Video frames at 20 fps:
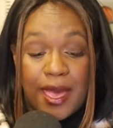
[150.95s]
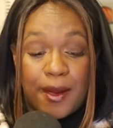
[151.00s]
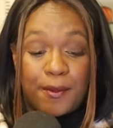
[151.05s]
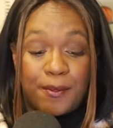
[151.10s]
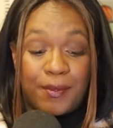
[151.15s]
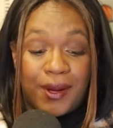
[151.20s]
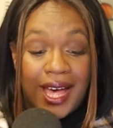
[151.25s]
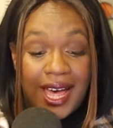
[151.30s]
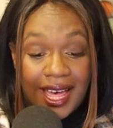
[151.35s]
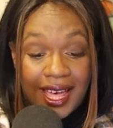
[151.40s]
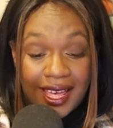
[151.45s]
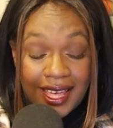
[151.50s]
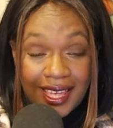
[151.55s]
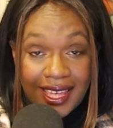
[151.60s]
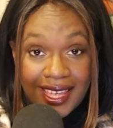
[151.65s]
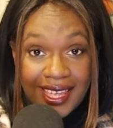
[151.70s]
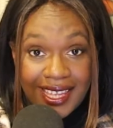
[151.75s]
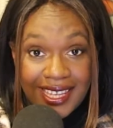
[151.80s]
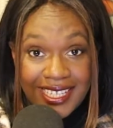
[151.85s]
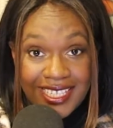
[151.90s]

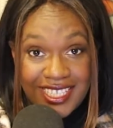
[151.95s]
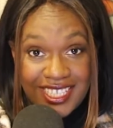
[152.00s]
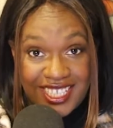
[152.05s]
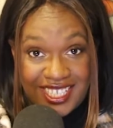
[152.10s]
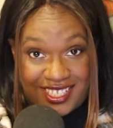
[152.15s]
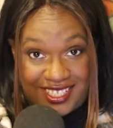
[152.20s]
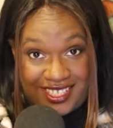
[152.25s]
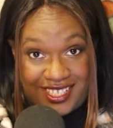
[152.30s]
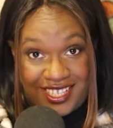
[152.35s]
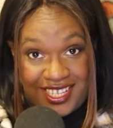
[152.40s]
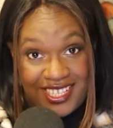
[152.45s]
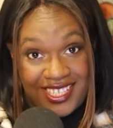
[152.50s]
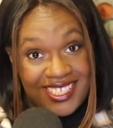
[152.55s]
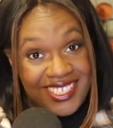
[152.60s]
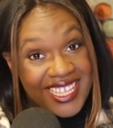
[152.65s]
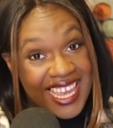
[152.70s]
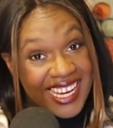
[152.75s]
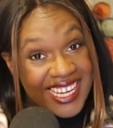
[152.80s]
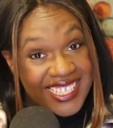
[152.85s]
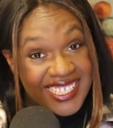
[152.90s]
But
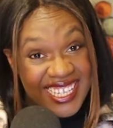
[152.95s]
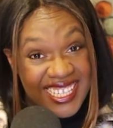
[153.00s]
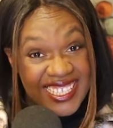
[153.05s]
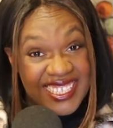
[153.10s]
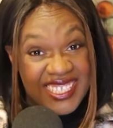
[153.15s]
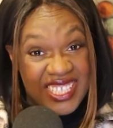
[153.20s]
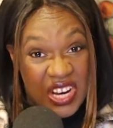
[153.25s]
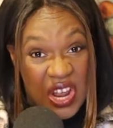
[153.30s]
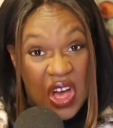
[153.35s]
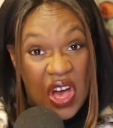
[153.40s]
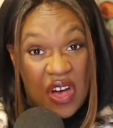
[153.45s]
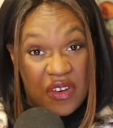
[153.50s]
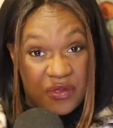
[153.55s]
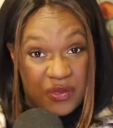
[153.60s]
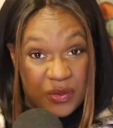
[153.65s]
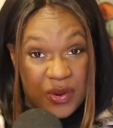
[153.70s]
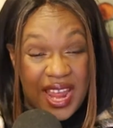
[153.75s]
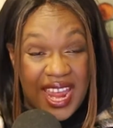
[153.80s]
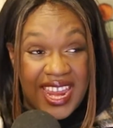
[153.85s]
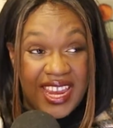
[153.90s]
just got to dust it off,
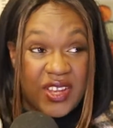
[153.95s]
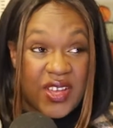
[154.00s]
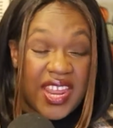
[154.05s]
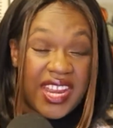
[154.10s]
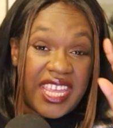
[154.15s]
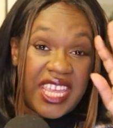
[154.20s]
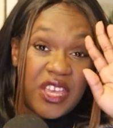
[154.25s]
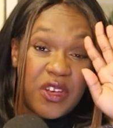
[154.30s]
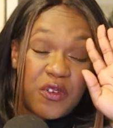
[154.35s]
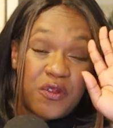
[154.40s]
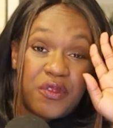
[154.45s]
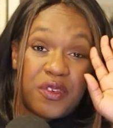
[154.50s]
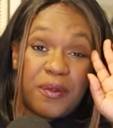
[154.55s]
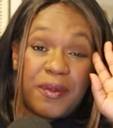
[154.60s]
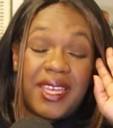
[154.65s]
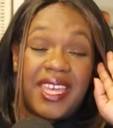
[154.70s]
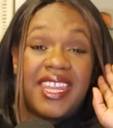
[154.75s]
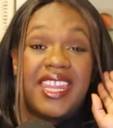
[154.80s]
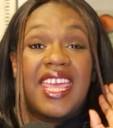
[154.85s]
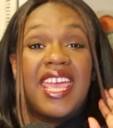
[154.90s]
right? You got to heal from
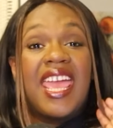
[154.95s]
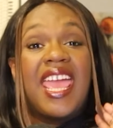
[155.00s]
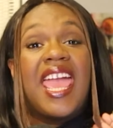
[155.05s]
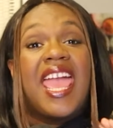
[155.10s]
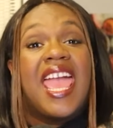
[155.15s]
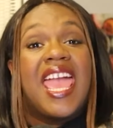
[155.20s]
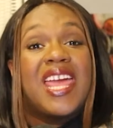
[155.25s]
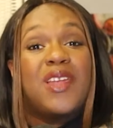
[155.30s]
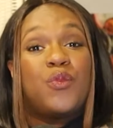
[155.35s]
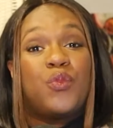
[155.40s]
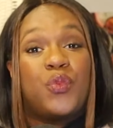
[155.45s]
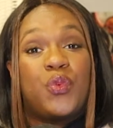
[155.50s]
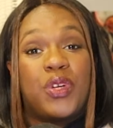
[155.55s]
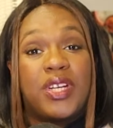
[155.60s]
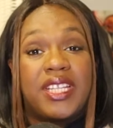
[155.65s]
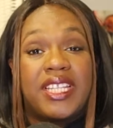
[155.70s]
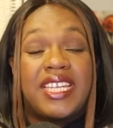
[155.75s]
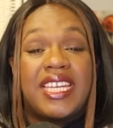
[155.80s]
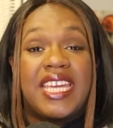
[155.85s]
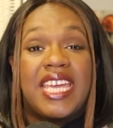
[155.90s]
it and
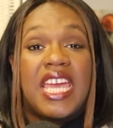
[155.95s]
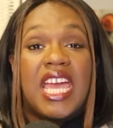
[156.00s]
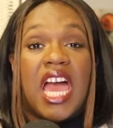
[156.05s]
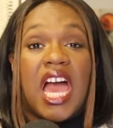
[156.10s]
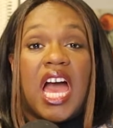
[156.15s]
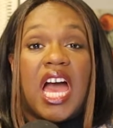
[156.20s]
really